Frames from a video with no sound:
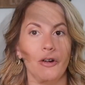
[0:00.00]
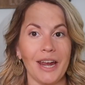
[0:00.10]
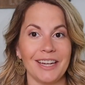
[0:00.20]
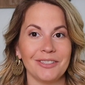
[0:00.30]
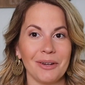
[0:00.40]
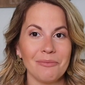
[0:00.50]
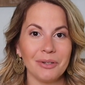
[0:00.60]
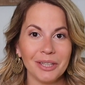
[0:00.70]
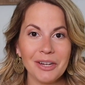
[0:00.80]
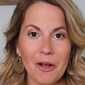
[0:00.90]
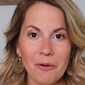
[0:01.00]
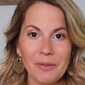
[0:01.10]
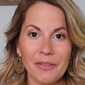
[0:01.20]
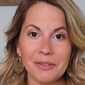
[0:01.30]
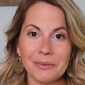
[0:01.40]
Okay, so I really
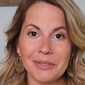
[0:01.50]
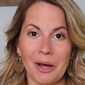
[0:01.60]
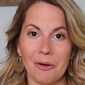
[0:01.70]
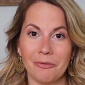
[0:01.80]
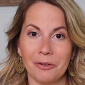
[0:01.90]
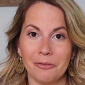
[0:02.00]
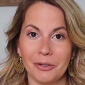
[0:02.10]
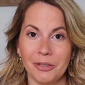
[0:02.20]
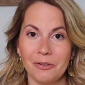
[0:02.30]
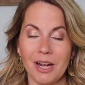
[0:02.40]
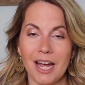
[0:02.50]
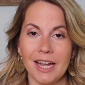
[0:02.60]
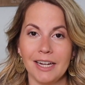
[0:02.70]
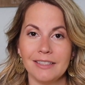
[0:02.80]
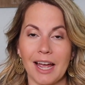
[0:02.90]
hope that this was helpful for you
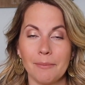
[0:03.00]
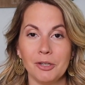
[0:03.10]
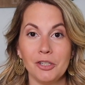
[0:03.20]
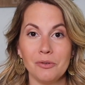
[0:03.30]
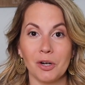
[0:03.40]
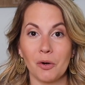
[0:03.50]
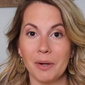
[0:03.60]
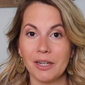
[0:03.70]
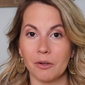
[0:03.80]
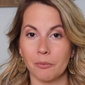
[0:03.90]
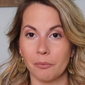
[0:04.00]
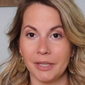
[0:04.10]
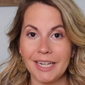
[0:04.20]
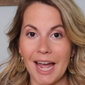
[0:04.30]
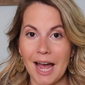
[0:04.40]
guys. I'm gonna do a quick
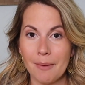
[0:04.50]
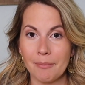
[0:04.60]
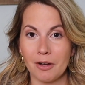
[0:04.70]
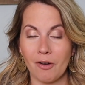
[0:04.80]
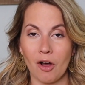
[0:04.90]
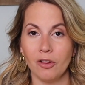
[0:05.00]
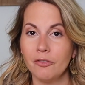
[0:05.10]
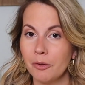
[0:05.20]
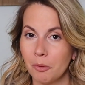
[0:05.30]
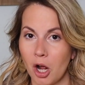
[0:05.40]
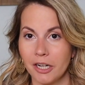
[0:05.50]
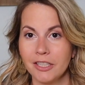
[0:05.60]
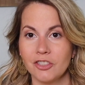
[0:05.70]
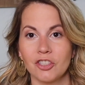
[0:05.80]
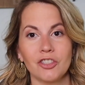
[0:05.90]
recap of all of the
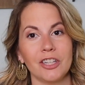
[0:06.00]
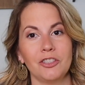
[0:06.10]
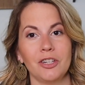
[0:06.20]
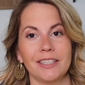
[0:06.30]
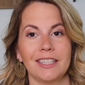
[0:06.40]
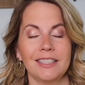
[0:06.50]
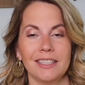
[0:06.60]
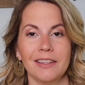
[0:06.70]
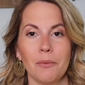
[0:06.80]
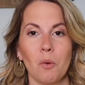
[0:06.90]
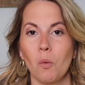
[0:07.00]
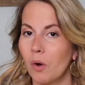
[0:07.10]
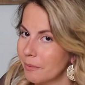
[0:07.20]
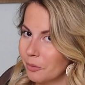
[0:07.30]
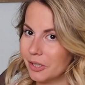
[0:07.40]
products just so that you guys can see them
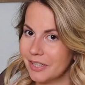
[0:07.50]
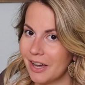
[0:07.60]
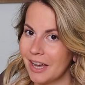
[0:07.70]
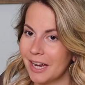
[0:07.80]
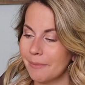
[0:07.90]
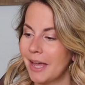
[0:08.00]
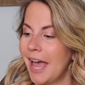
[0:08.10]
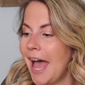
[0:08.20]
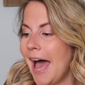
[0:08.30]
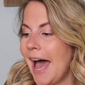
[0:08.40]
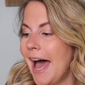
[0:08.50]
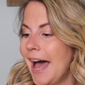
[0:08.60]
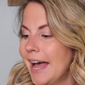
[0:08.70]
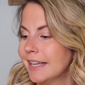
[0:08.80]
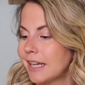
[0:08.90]
one more time.
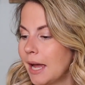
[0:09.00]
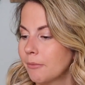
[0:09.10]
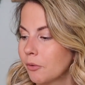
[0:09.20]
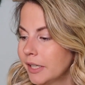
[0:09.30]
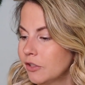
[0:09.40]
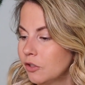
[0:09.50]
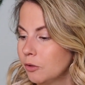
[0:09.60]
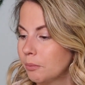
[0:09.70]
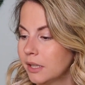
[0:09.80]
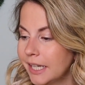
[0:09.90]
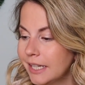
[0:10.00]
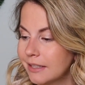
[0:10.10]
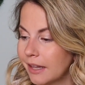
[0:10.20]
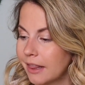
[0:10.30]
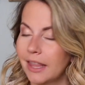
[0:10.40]
And I'm going to
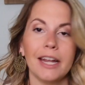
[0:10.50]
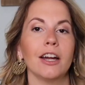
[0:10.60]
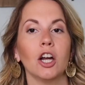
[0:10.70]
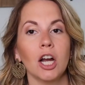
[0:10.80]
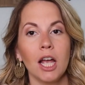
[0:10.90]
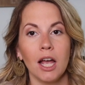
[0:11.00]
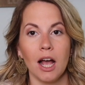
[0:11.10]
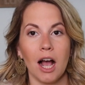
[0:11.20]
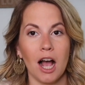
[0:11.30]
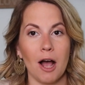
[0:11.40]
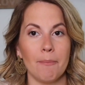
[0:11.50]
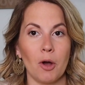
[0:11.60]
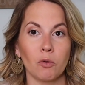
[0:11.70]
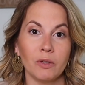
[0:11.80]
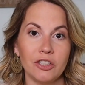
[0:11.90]
place their
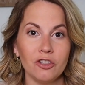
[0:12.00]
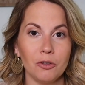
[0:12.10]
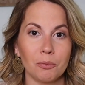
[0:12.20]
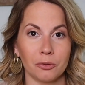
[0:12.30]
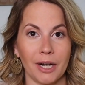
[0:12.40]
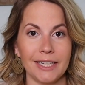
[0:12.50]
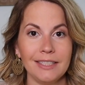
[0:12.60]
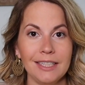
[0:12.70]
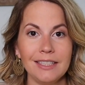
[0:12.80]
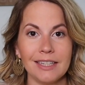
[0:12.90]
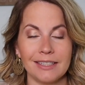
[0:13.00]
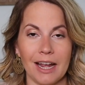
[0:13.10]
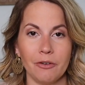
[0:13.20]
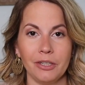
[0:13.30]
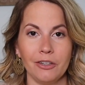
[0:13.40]
um, original prices
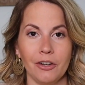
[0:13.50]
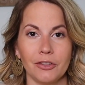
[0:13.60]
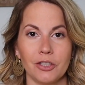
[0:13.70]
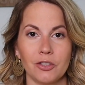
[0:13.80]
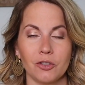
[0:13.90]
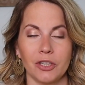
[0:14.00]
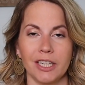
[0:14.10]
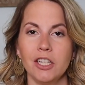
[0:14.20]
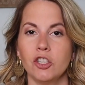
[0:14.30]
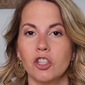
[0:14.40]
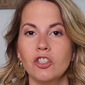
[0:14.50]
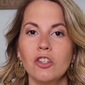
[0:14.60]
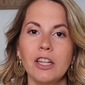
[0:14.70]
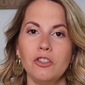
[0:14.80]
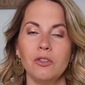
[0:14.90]
down here on the screen just
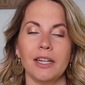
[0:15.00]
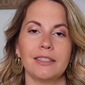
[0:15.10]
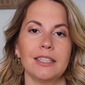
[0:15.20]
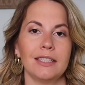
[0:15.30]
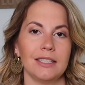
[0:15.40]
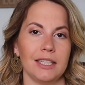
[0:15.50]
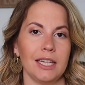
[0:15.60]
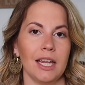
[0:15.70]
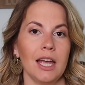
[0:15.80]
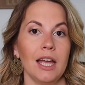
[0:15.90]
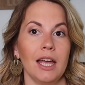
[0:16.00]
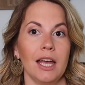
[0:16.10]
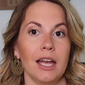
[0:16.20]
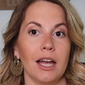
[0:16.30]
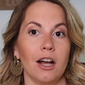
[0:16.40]
so that you guys can see
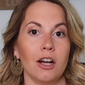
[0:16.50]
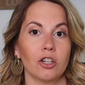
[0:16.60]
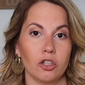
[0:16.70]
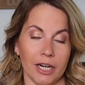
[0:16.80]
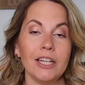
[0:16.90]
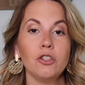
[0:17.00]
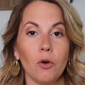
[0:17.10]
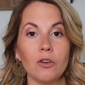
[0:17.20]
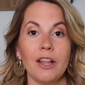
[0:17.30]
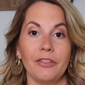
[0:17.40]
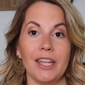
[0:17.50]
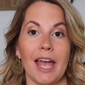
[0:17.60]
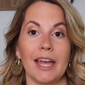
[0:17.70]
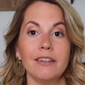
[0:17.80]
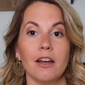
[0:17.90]
a grand total at the
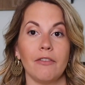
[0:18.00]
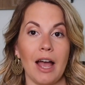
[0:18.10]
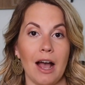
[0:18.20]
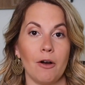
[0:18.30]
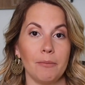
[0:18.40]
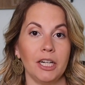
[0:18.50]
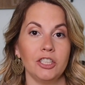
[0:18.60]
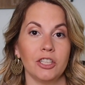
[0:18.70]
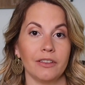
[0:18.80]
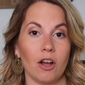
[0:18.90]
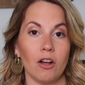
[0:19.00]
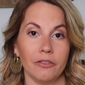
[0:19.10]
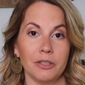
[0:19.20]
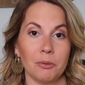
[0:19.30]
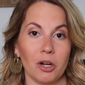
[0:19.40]
end of how much
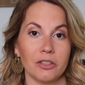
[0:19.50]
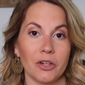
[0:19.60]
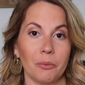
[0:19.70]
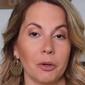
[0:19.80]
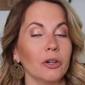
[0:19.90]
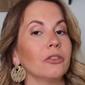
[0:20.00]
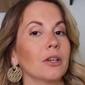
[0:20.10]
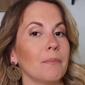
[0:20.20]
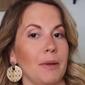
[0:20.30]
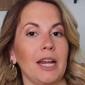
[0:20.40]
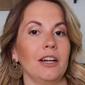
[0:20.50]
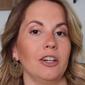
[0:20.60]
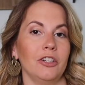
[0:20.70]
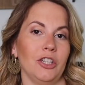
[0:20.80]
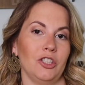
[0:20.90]
all these products are worth
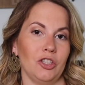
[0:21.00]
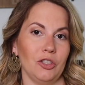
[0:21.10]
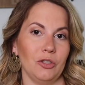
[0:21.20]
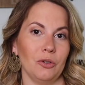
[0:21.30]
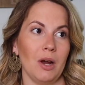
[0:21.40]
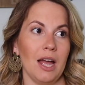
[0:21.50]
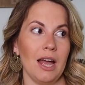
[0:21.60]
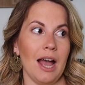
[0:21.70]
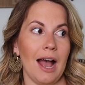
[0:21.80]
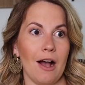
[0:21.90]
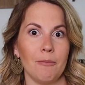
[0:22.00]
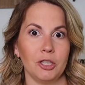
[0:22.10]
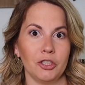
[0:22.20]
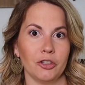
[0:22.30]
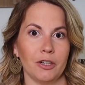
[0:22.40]
compared to how
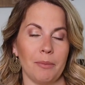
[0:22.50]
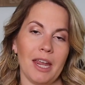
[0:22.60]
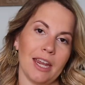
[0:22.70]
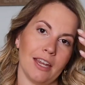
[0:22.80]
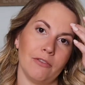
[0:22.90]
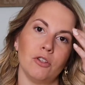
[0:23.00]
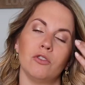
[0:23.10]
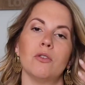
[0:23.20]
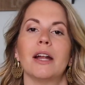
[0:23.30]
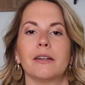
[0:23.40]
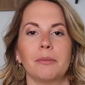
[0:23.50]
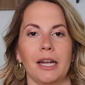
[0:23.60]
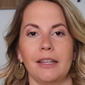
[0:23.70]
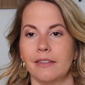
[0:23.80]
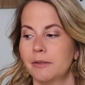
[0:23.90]
much you're gonna pay if you do end up
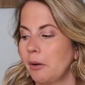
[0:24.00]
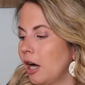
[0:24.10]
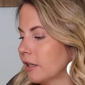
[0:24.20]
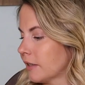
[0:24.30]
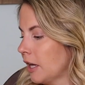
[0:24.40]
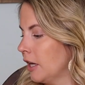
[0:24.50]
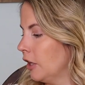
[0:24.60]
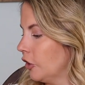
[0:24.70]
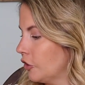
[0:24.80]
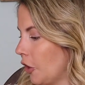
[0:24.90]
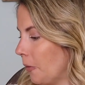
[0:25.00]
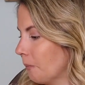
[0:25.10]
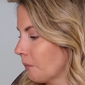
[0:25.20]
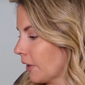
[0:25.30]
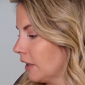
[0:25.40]
getting this box. So
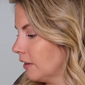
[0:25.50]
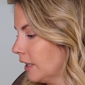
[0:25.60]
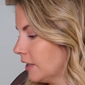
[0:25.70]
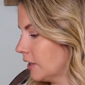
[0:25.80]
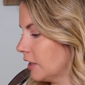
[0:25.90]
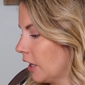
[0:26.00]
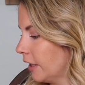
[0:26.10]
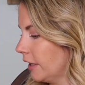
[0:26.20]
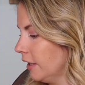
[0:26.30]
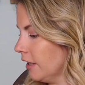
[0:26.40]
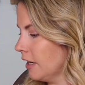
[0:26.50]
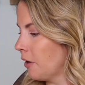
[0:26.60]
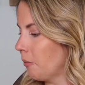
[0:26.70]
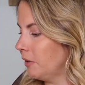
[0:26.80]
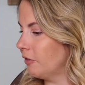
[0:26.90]
let's start here.
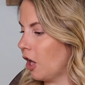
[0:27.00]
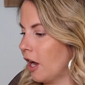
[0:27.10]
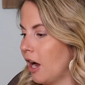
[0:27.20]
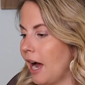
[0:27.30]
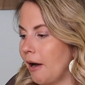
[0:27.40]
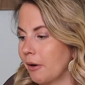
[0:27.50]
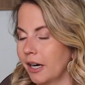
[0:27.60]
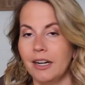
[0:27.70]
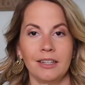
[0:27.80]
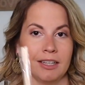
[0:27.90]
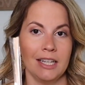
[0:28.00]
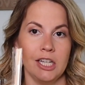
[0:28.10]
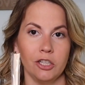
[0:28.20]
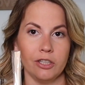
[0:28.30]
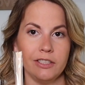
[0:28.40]
We've got our
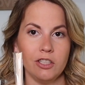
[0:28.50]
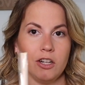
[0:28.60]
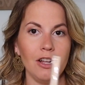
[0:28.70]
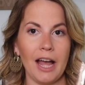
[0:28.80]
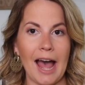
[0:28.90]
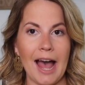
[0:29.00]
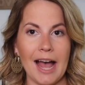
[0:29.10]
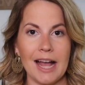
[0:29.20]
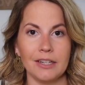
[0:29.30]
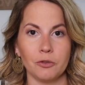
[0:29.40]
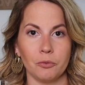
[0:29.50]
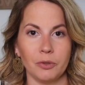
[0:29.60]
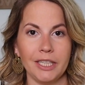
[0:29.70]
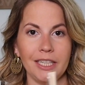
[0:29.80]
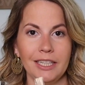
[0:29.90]
Crystal and
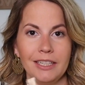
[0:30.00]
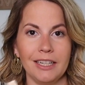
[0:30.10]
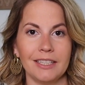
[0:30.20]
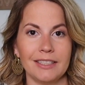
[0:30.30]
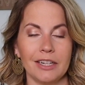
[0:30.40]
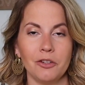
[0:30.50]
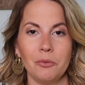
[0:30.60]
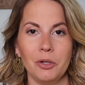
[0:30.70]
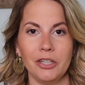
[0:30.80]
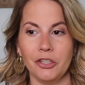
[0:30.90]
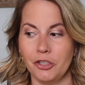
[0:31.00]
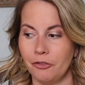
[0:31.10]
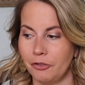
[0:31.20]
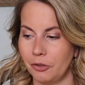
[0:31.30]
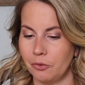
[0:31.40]
Reed Sandalwood
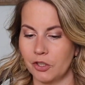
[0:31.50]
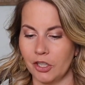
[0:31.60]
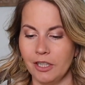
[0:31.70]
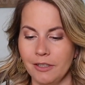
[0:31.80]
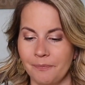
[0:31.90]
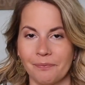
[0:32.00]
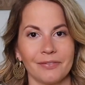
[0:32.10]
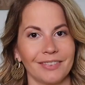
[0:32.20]
Diffuser.